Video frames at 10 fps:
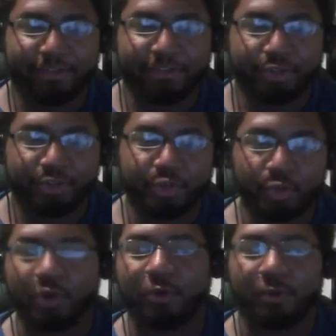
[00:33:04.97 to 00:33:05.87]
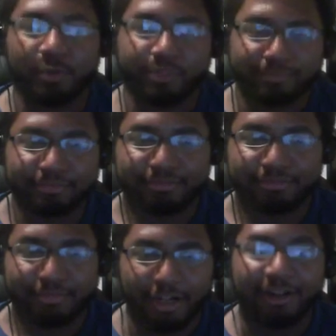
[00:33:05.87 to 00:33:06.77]
control
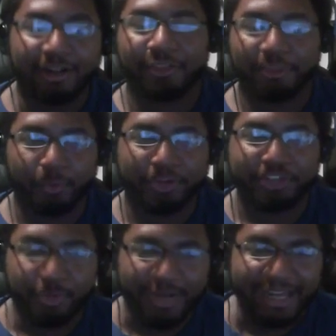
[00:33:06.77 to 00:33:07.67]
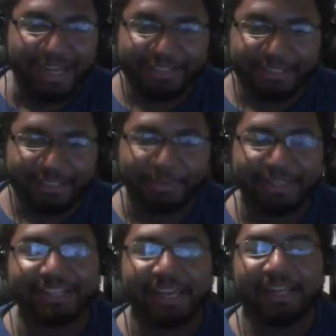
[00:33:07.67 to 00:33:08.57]
all 3 dragons,
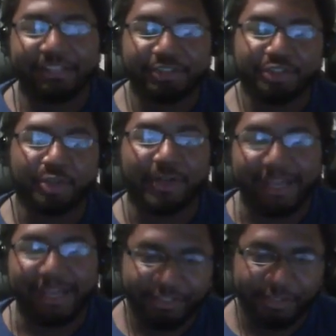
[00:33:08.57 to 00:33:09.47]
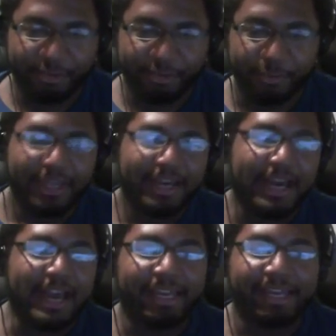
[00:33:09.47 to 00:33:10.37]
but Danny is trying to.
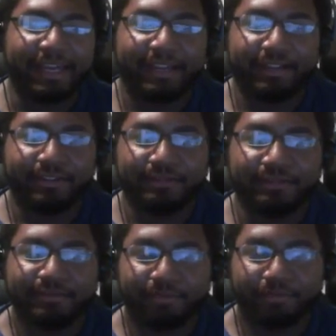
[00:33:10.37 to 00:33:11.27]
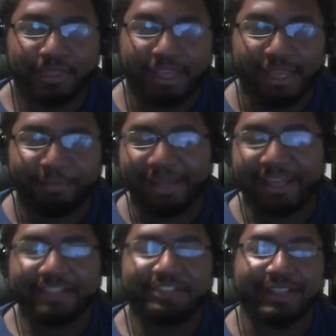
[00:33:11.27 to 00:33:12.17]
And it
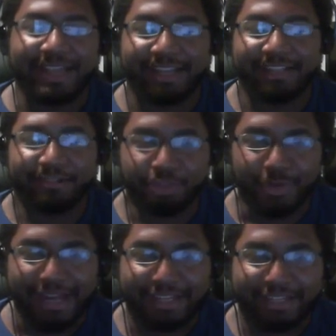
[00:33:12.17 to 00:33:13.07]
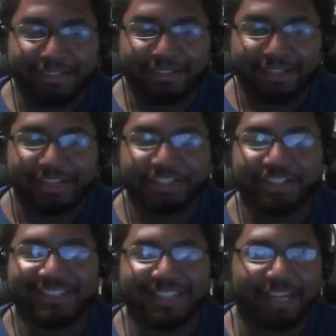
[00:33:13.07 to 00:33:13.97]
made it like
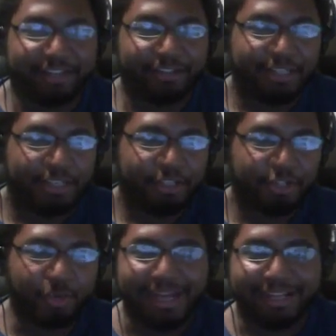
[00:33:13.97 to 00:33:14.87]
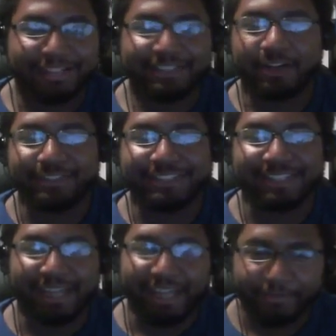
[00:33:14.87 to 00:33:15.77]
she said, dragons aren't
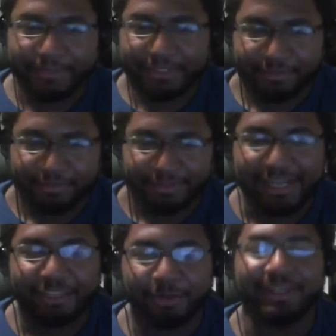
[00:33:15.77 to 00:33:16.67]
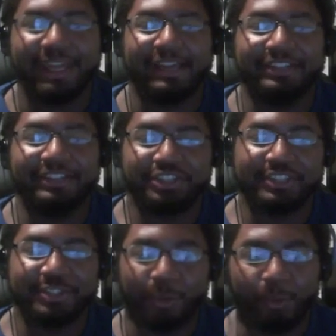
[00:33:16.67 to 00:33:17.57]
slaves. Like, you can't
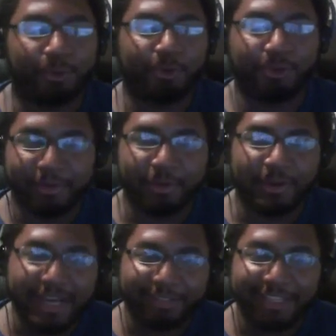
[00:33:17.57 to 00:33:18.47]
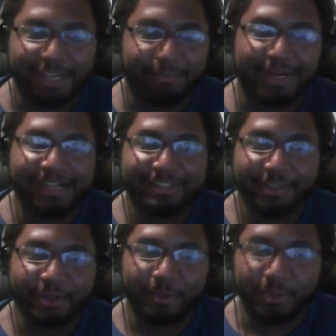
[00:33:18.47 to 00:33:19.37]
just order them around. They have minds
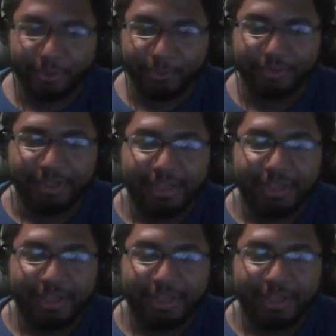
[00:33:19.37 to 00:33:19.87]
of their own,